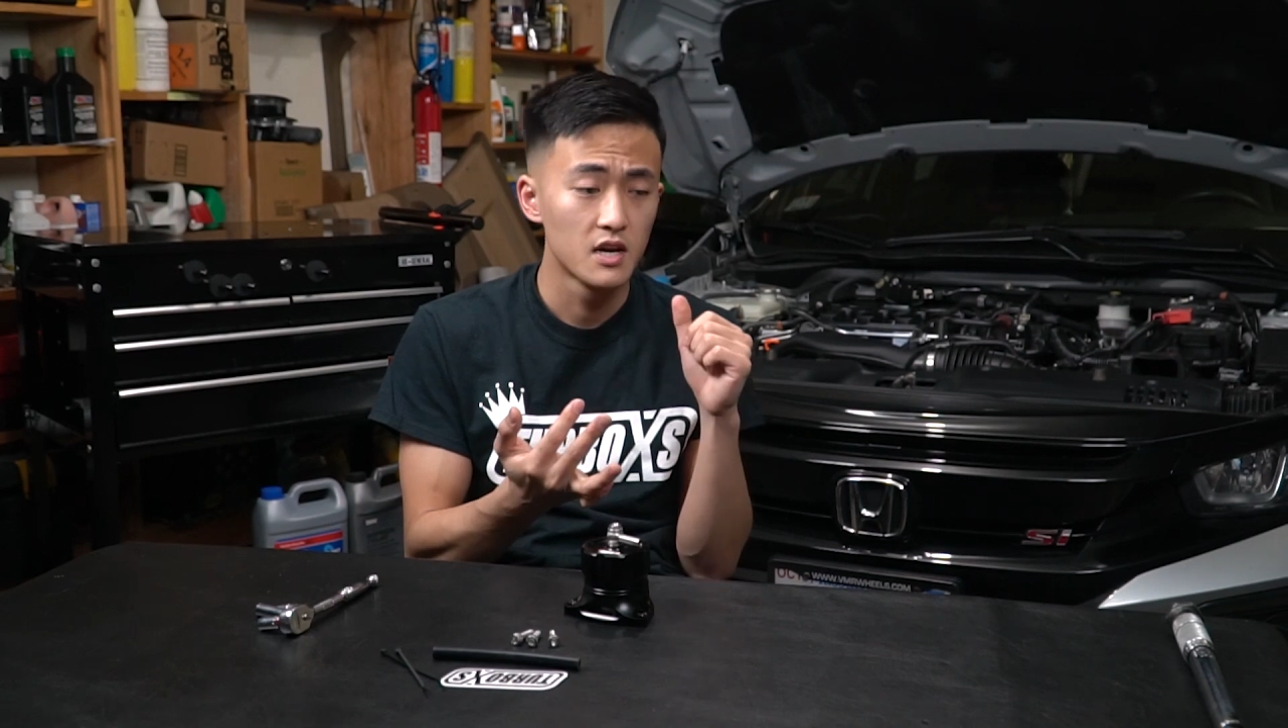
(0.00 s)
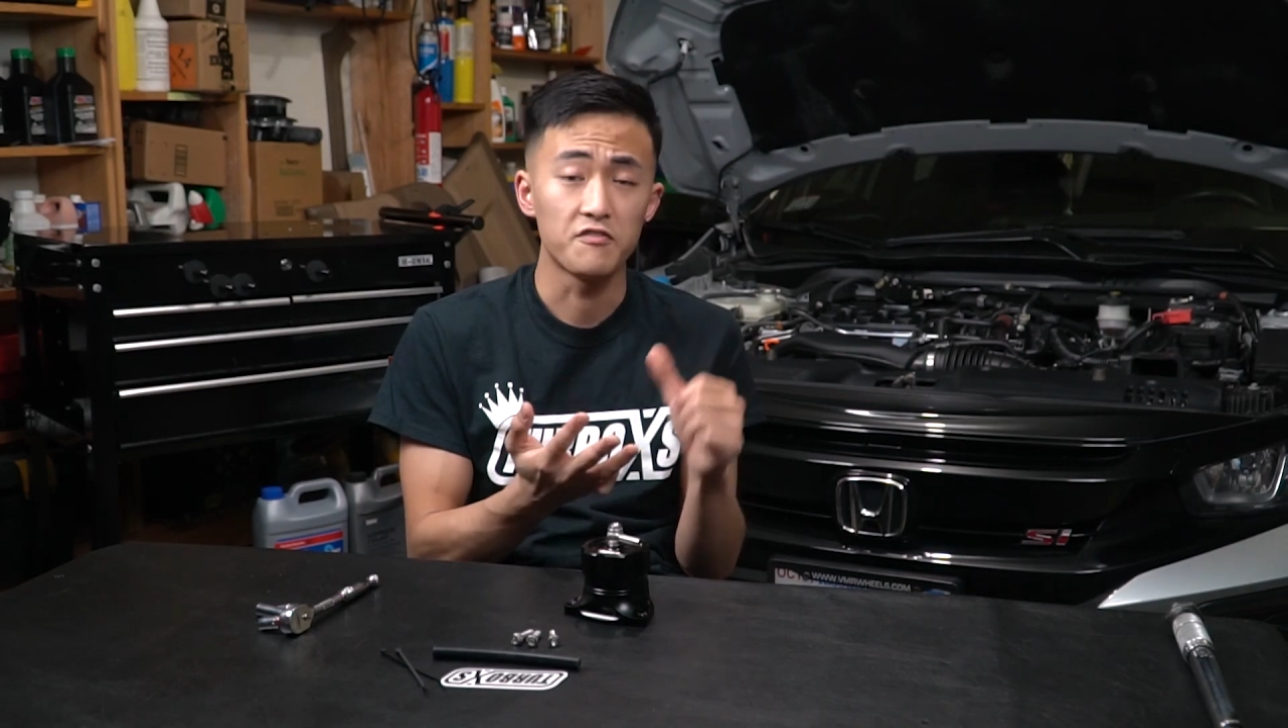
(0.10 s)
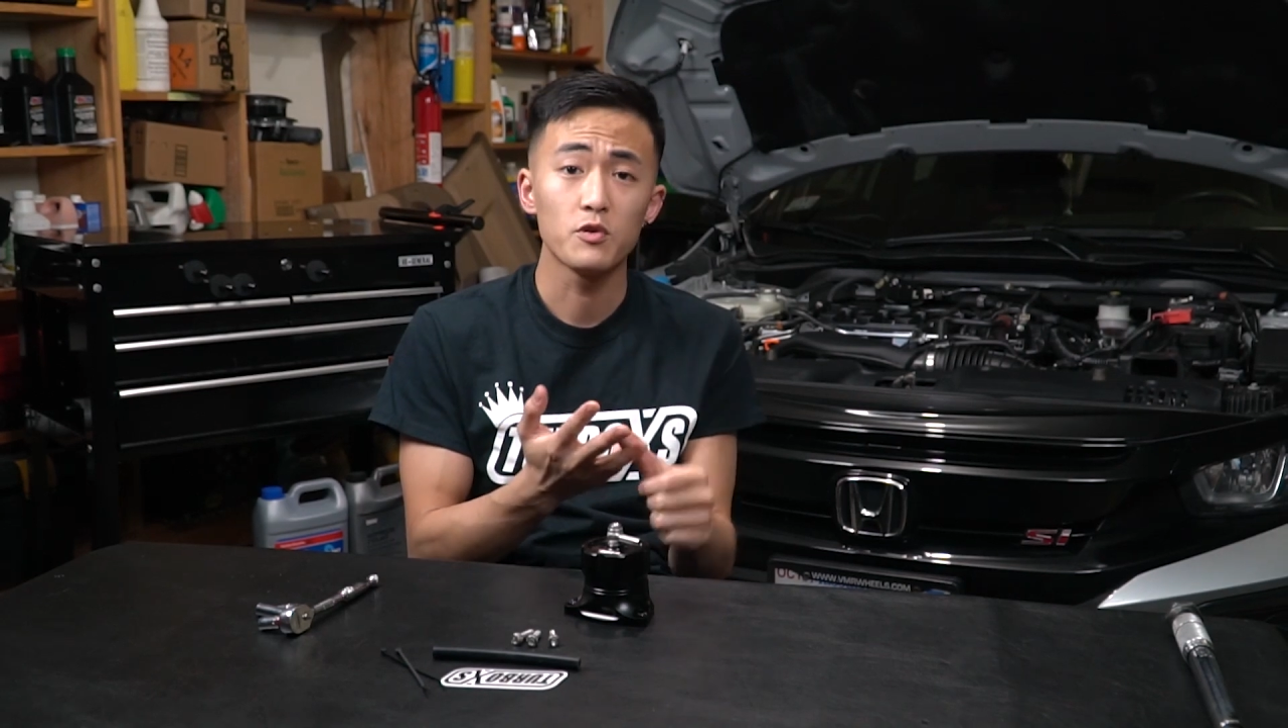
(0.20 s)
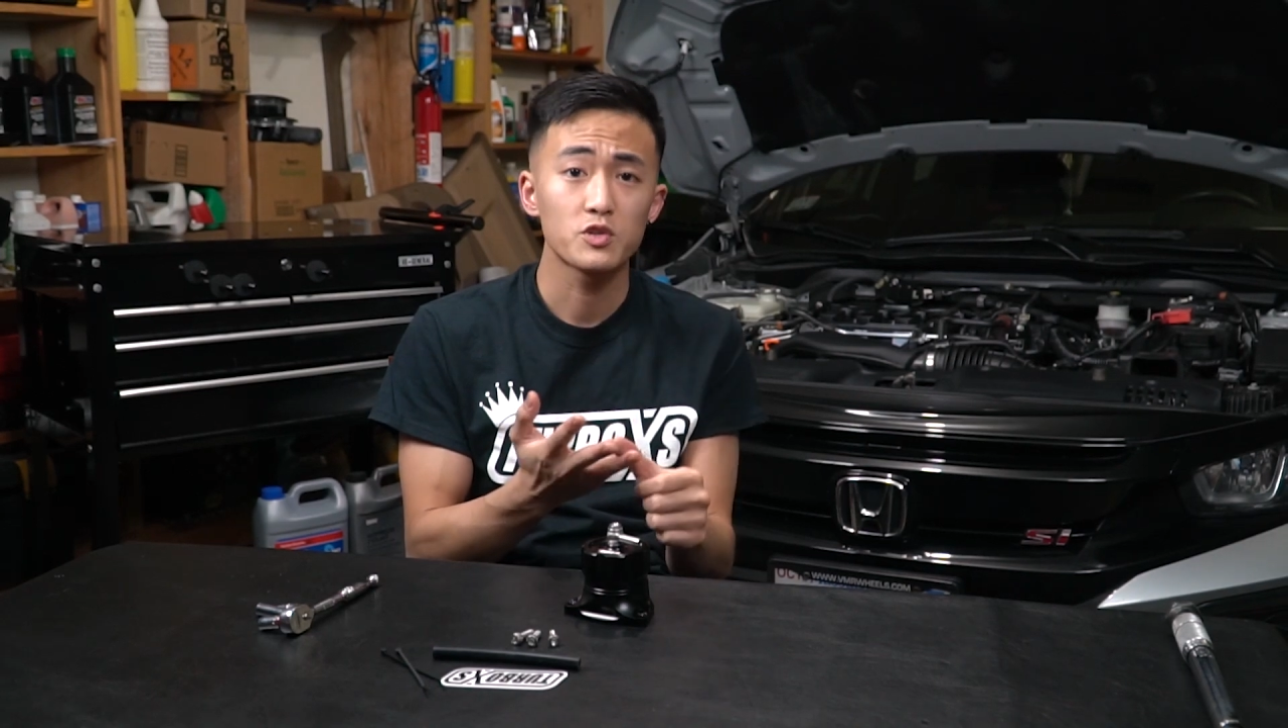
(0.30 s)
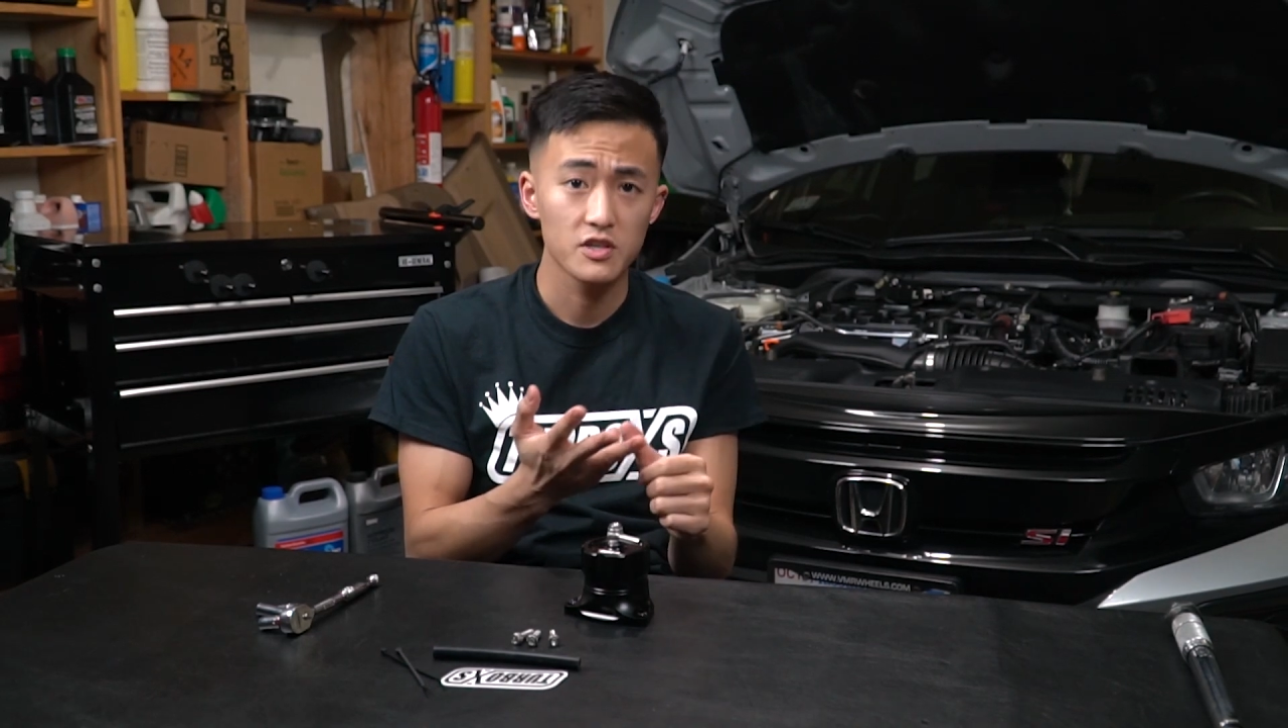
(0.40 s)
a
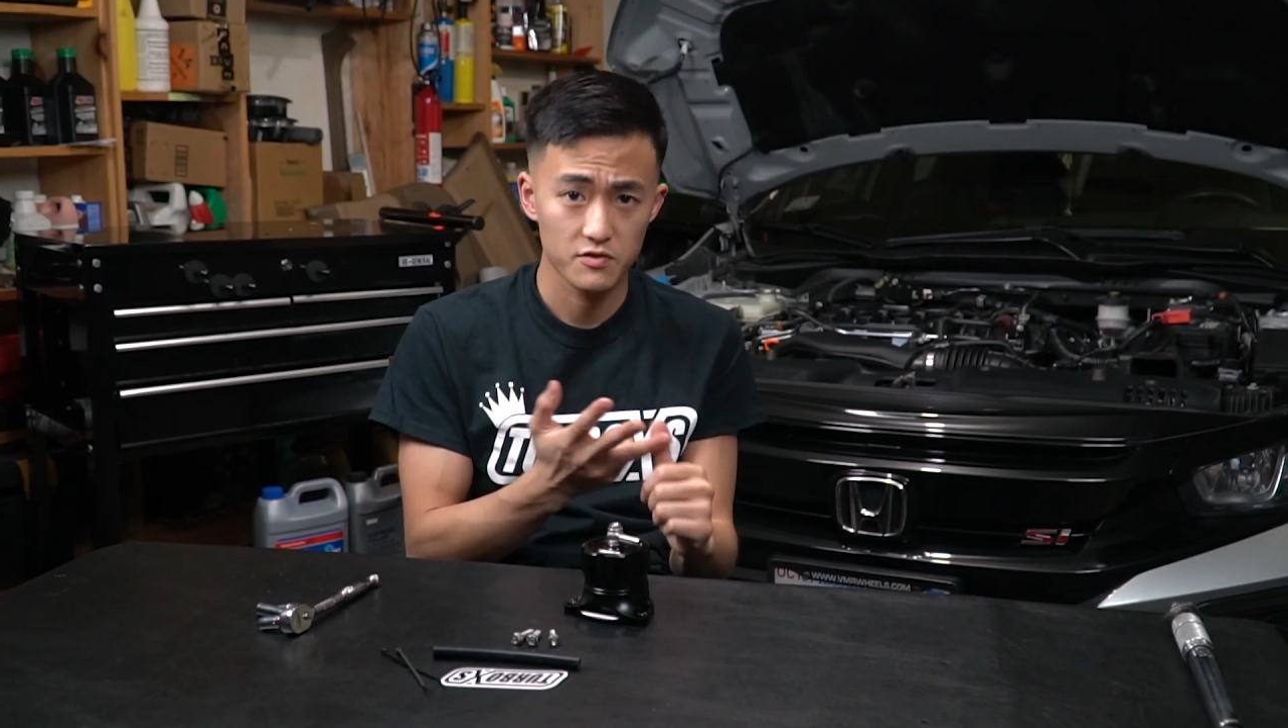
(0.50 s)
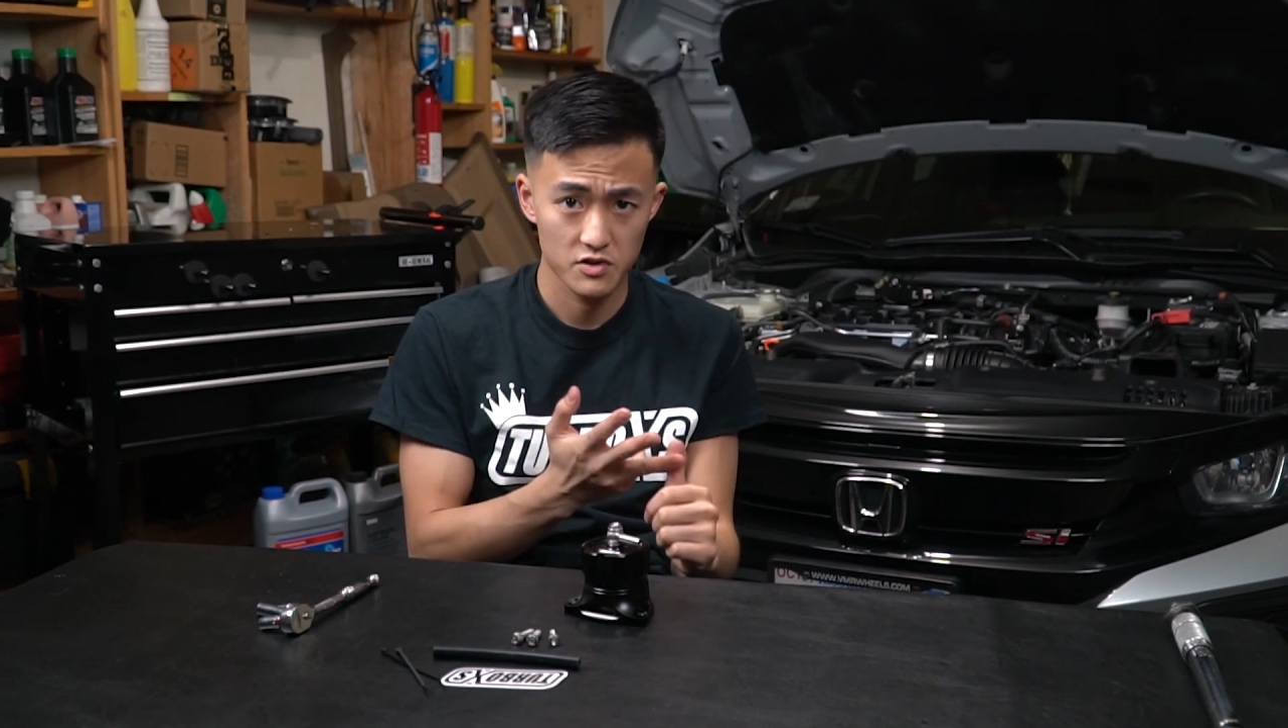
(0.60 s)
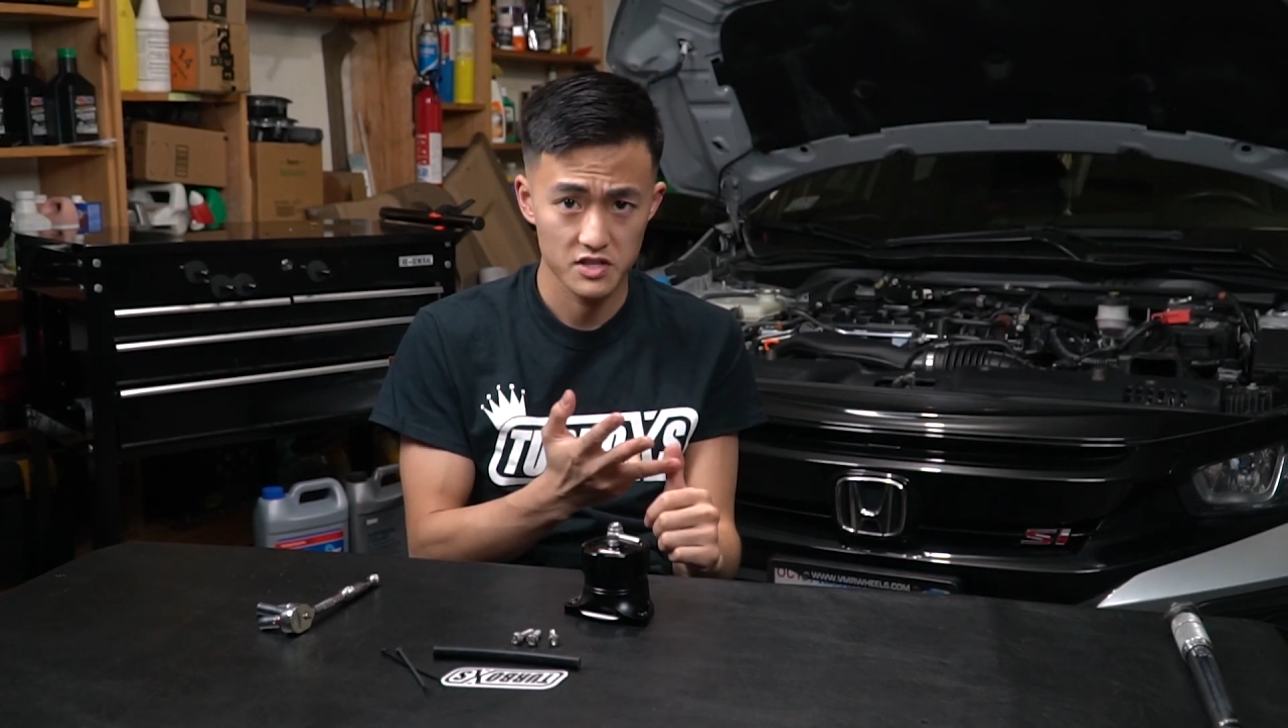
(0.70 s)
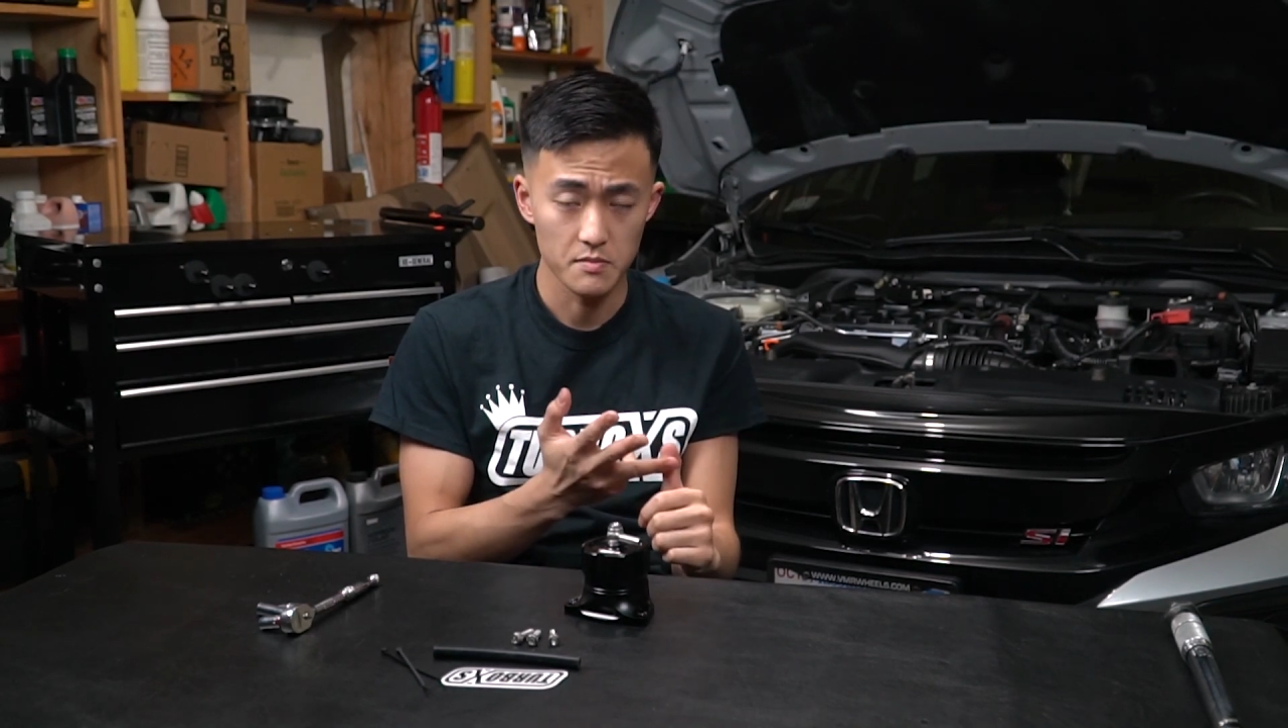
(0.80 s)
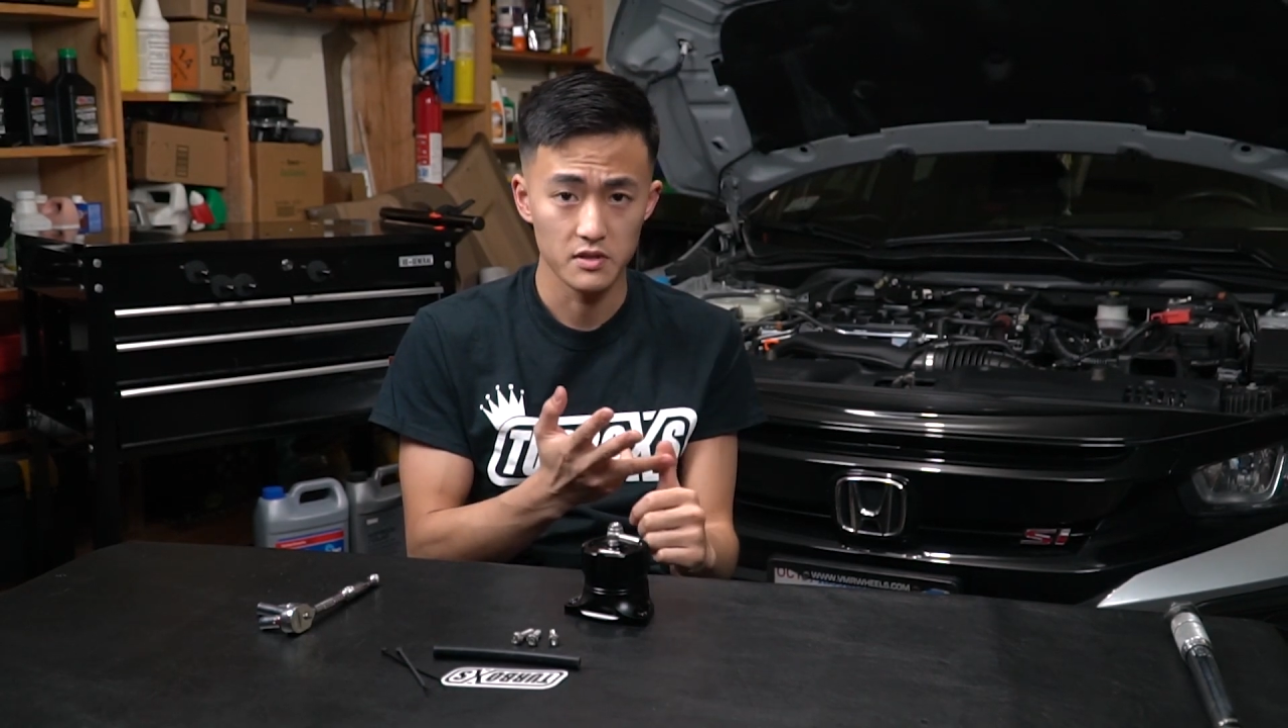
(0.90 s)
full shifter
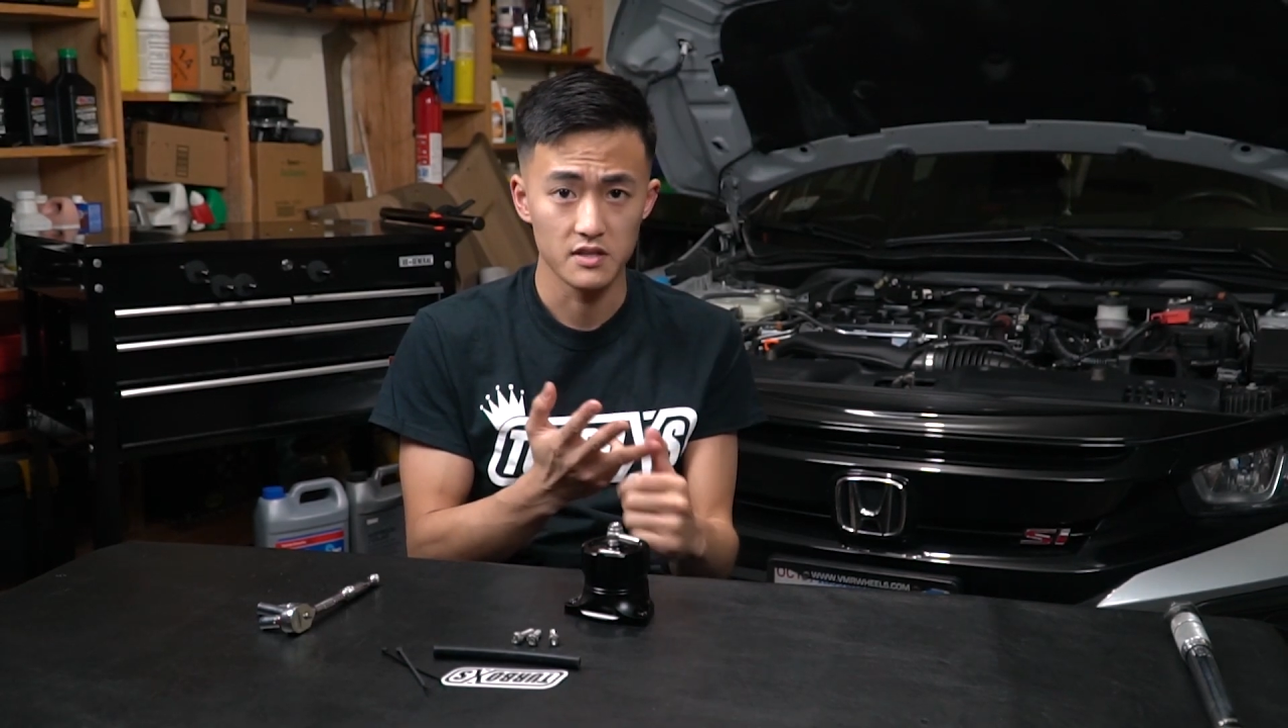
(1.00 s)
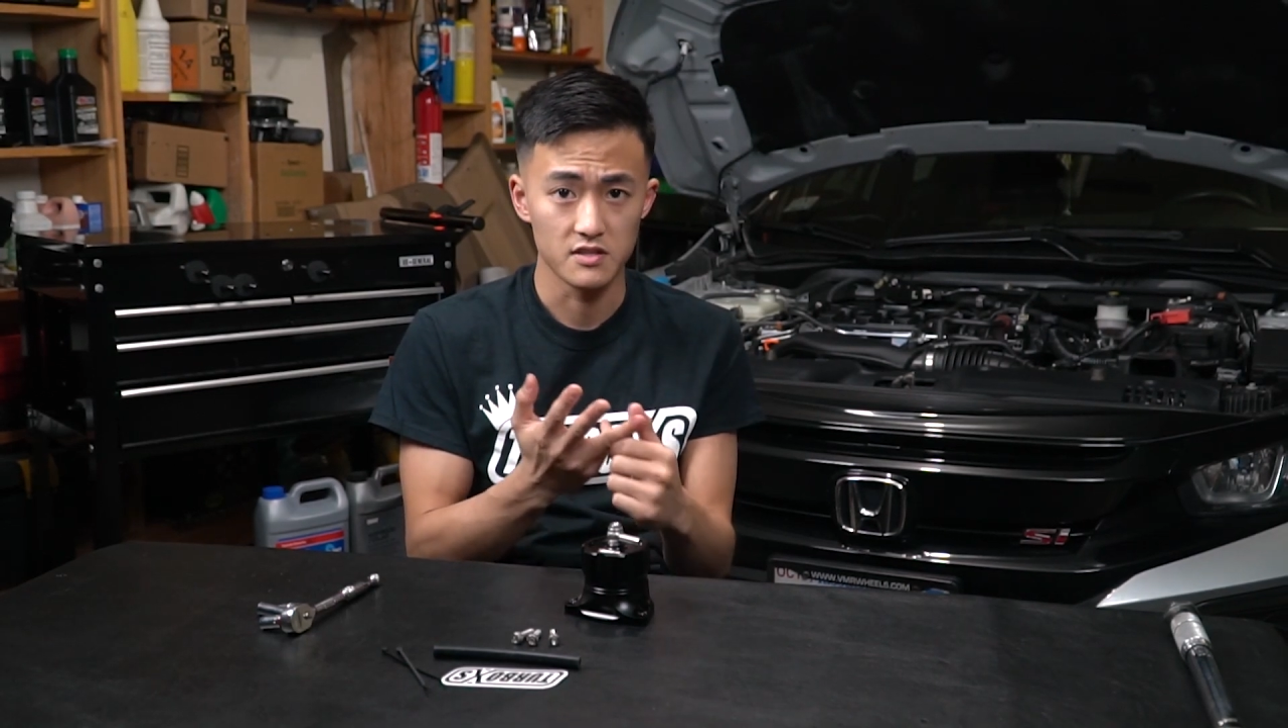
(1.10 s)
assembly